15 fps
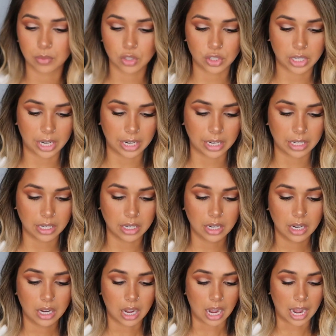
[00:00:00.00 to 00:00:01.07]
shade
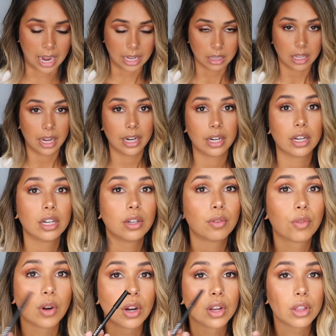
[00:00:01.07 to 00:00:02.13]
eyeliner
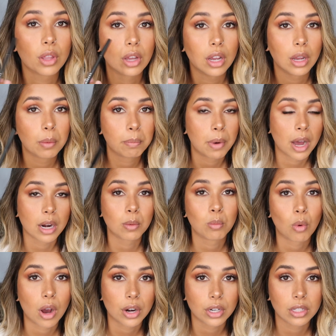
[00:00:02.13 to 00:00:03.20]
for the bottom
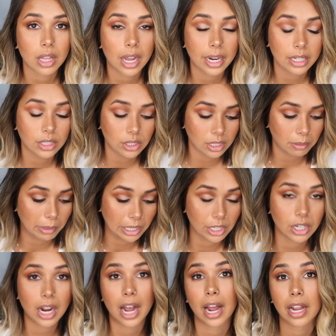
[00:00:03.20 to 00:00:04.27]
waterline to make
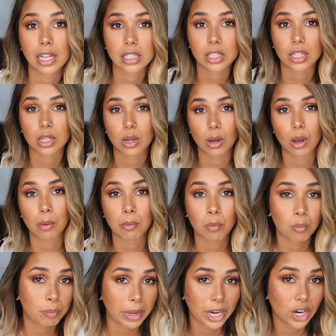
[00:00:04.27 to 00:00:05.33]
your eyes look
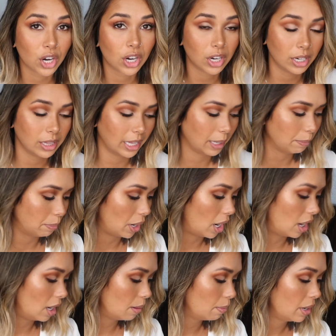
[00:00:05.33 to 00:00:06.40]
bigger and like
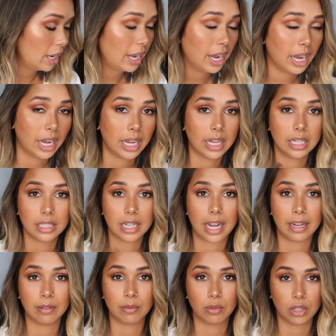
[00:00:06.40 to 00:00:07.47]
pop, and
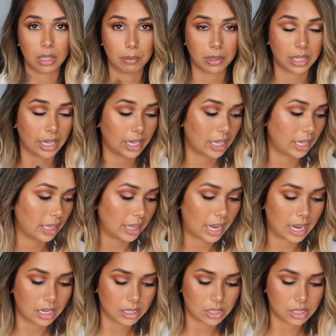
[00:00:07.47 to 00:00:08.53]
I've really been liking
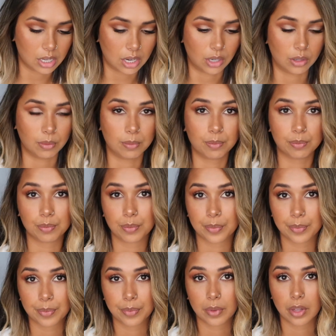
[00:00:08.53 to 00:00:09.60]
that, so
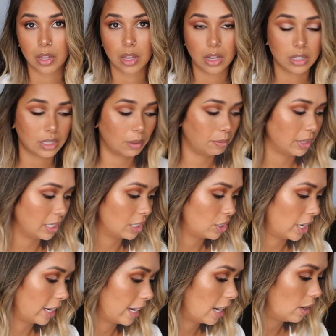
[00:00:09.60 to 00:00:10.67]
something to
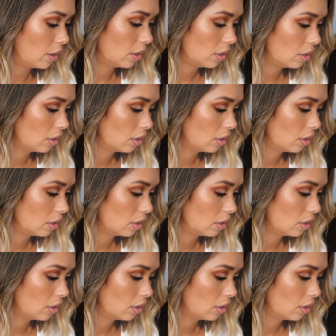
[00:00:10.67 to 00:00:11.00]
check out.